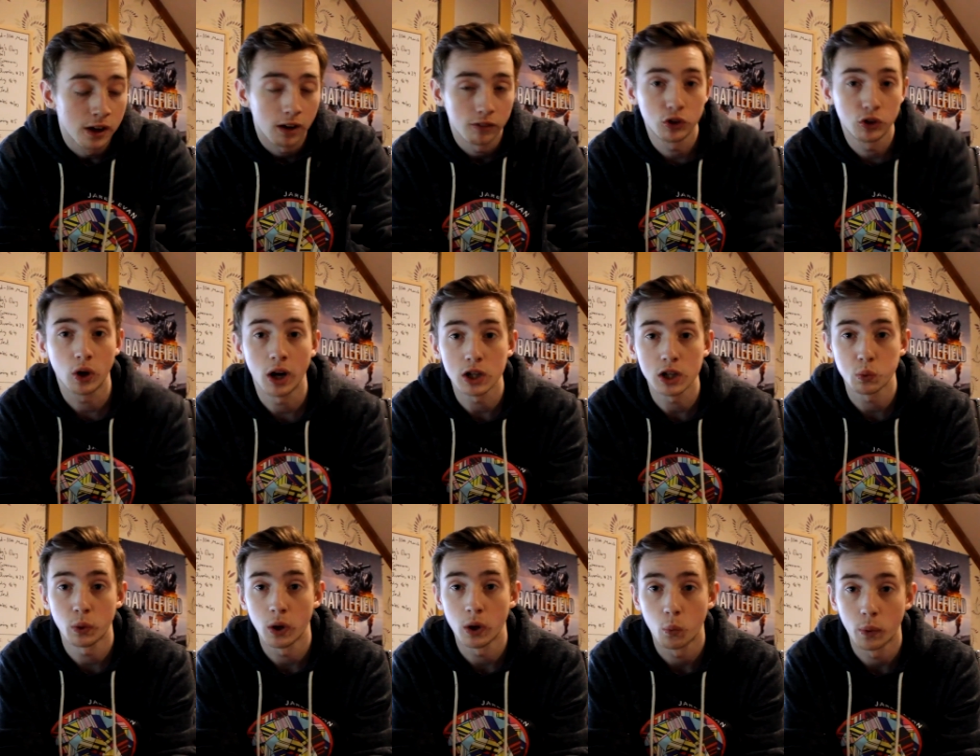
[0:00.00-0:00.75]
if you
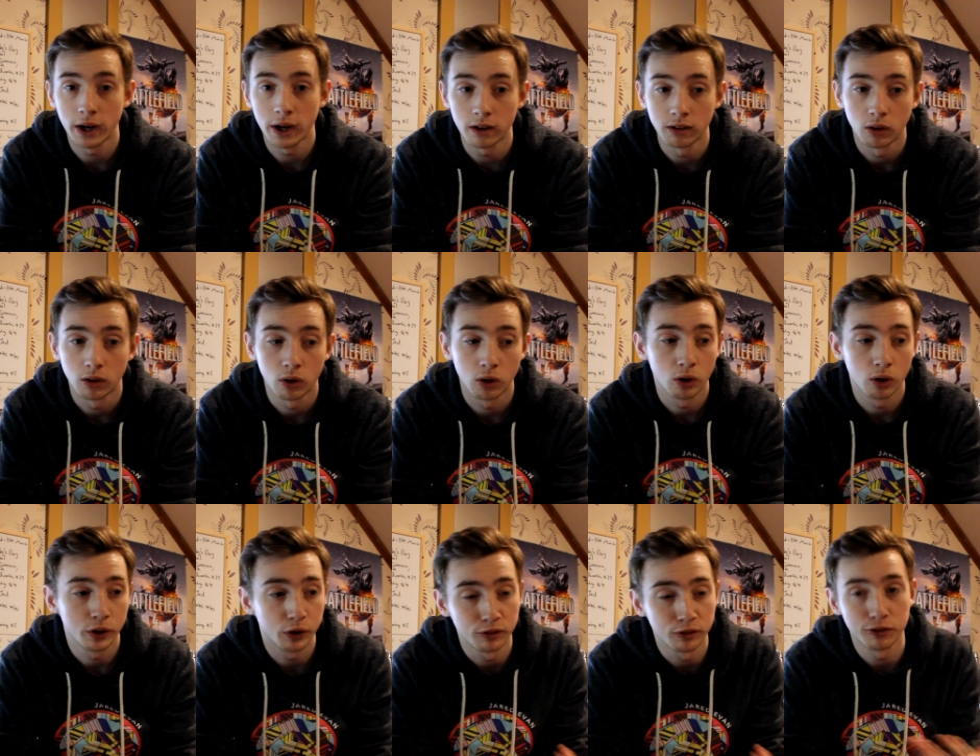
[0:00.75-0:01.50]
guys weren't aware
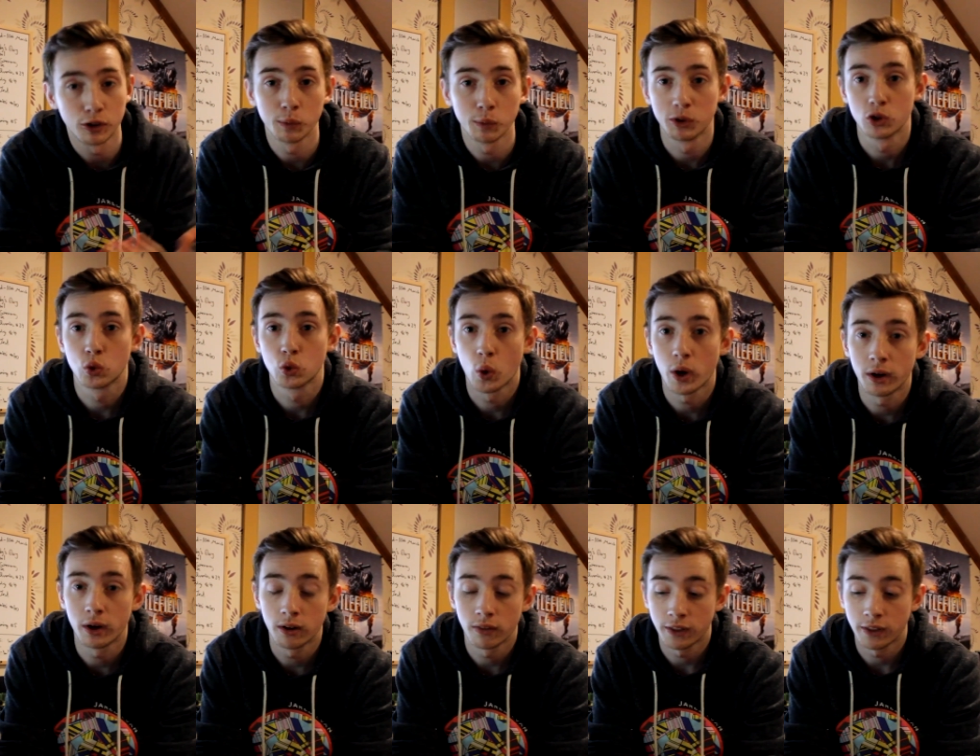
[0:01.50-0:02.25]
or you don't follow me on Twitter